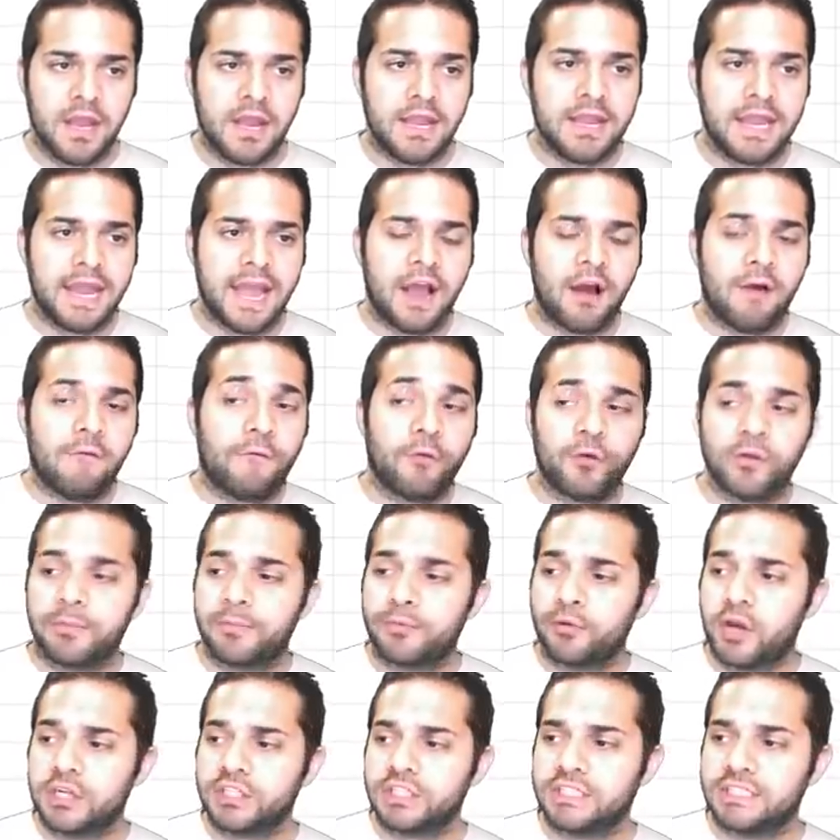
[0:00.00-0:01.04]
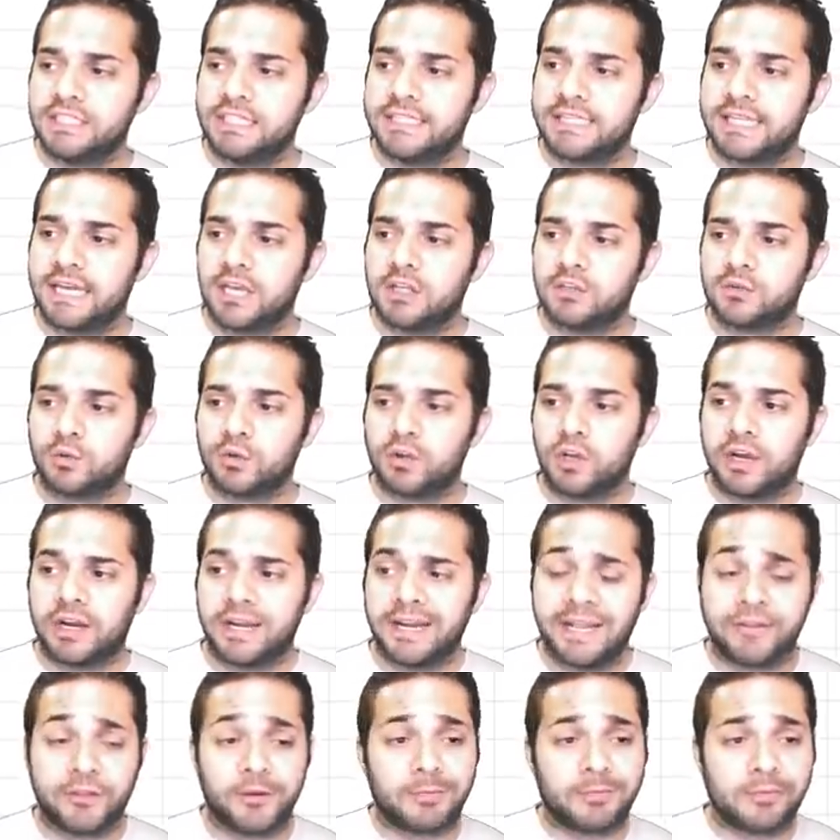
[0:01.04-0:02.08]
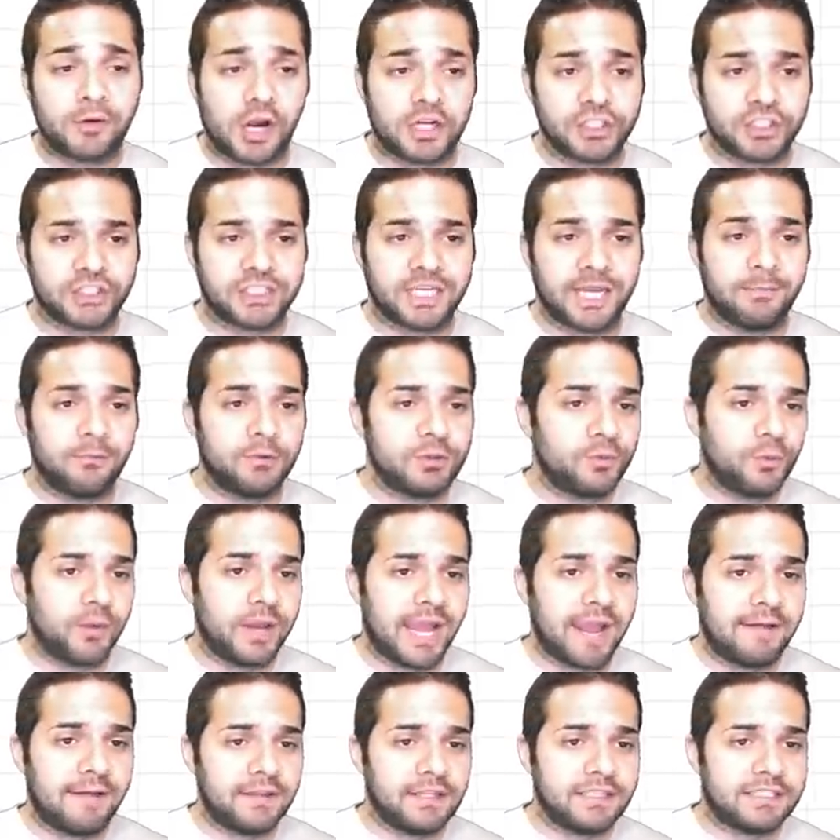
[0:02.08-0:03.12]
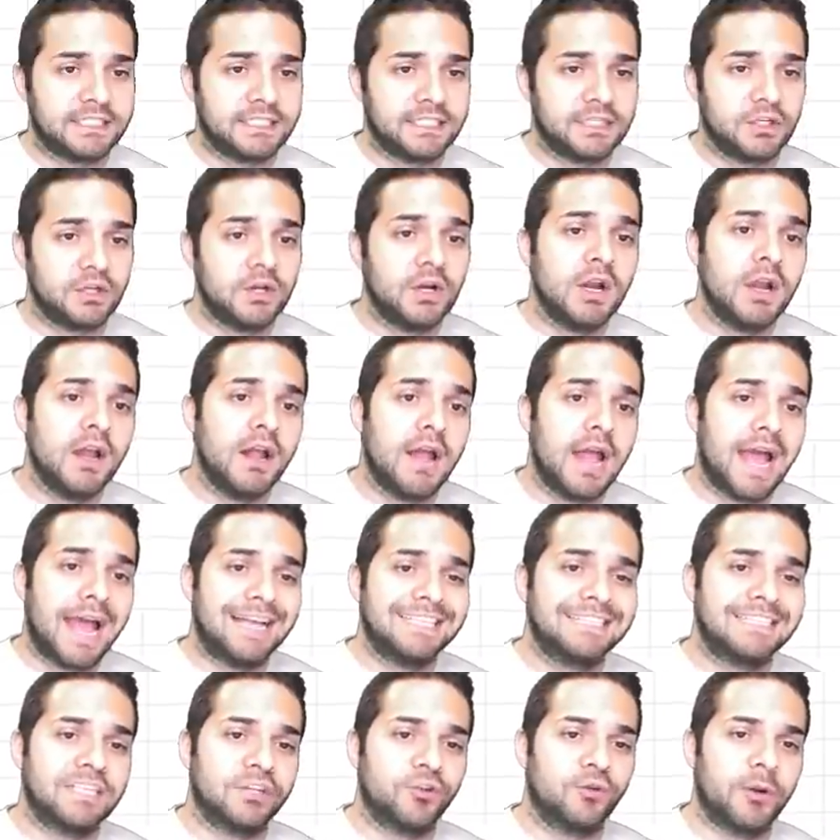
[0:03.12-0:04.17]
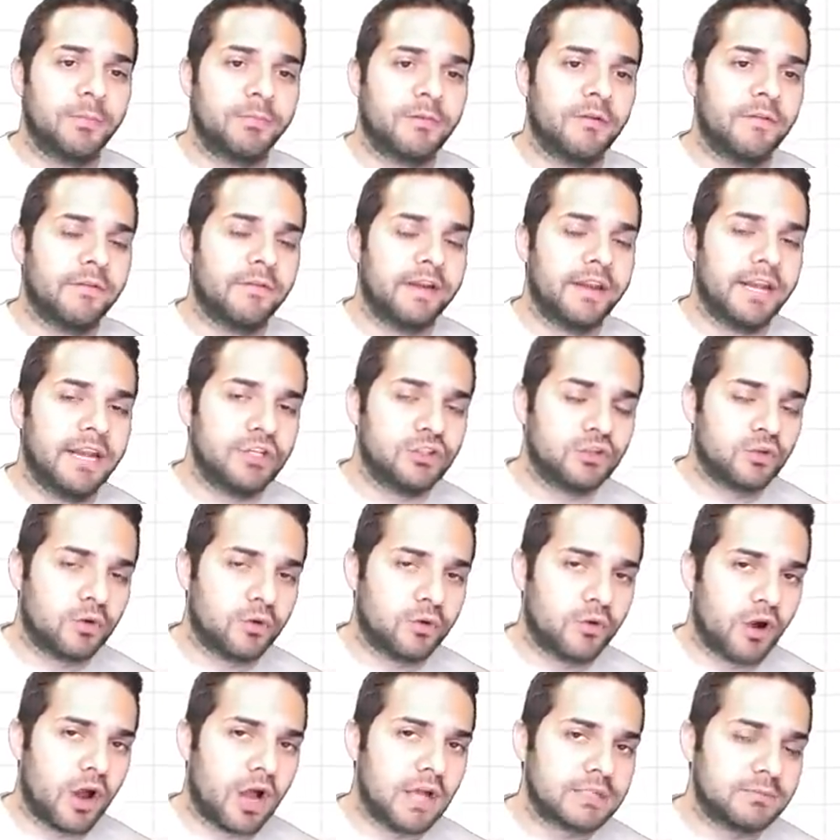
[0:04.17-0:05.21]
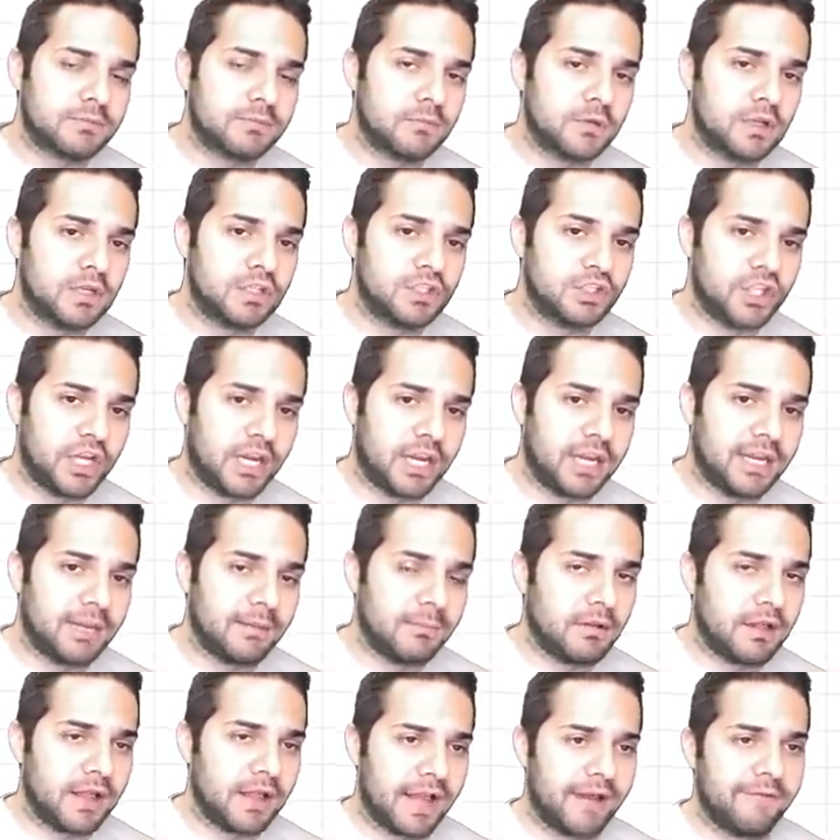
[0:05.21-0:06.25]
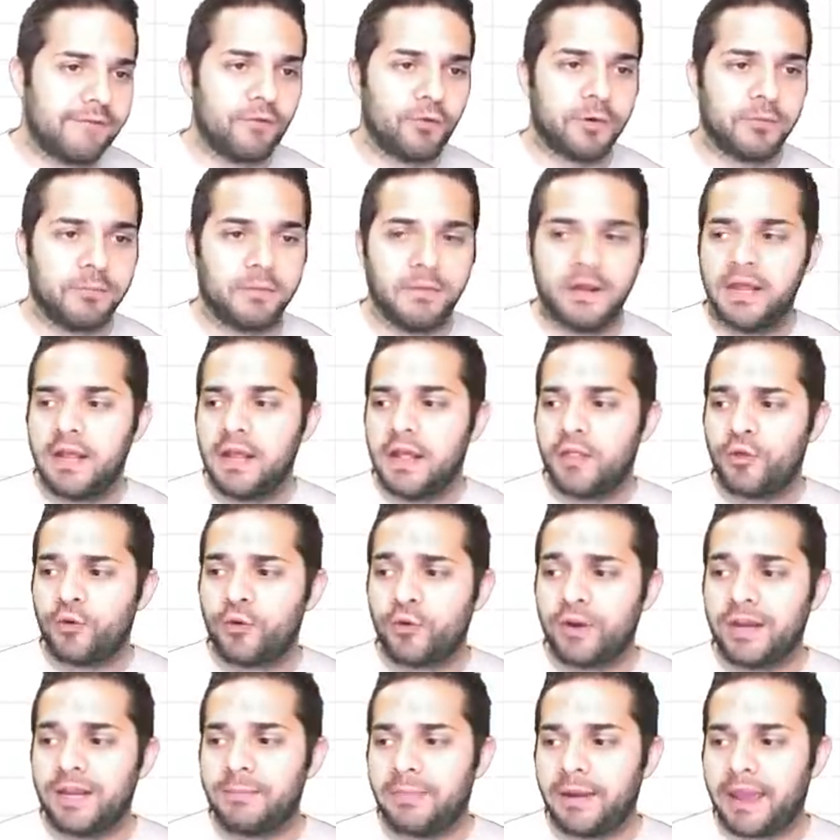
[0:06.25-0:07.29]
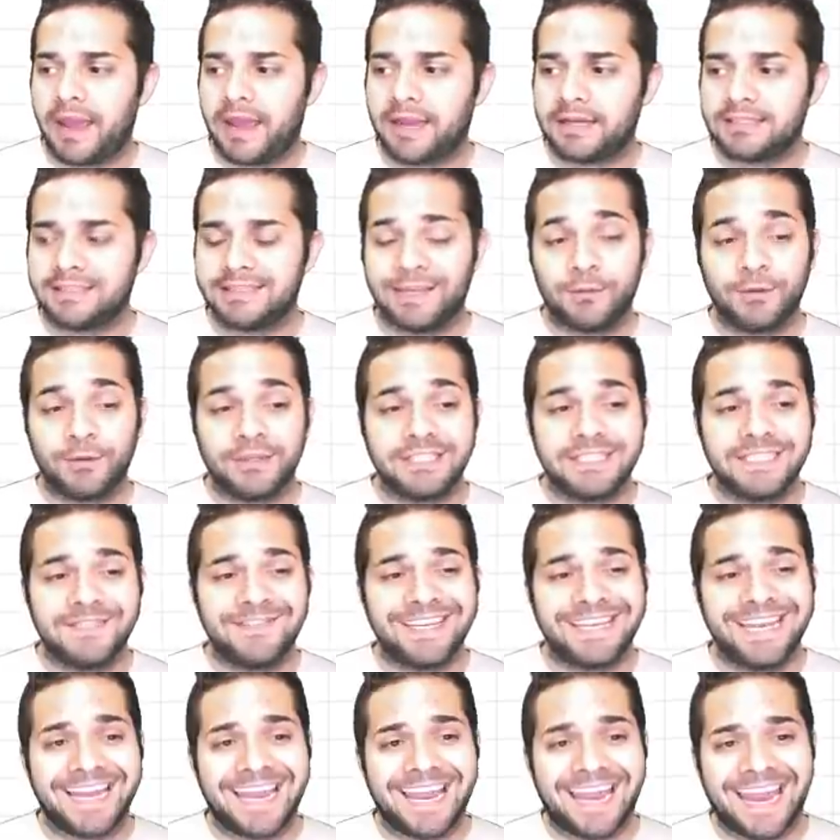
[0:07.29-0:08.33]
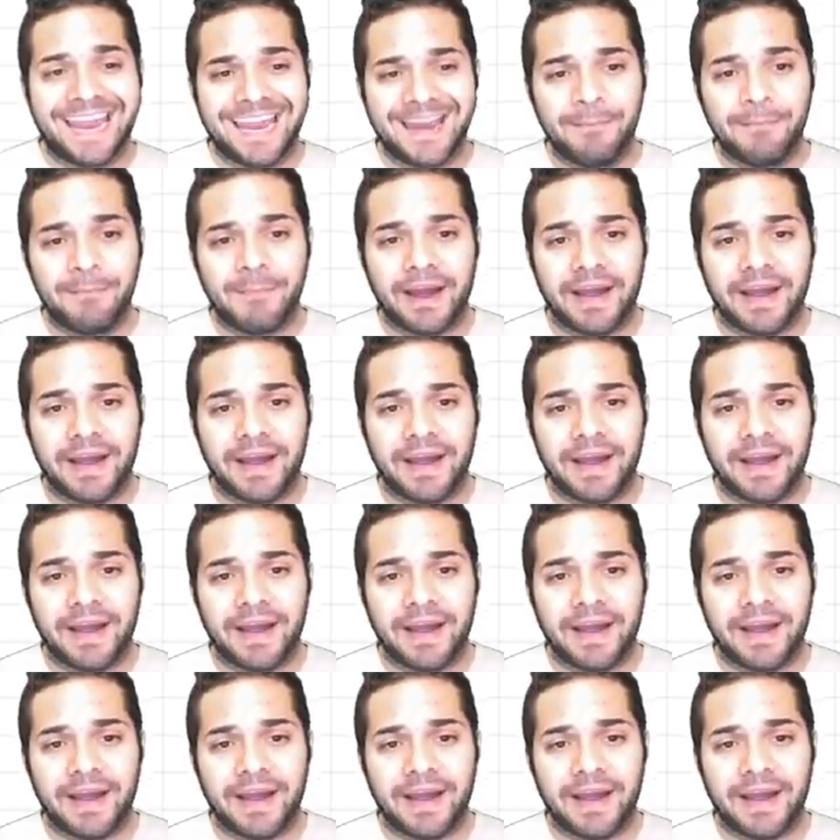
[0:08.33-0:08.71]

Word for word: Now for the project details, we're looking at their project type, which we have listed here as the crypto financial cross-chain platform. Their impact, they received an A-.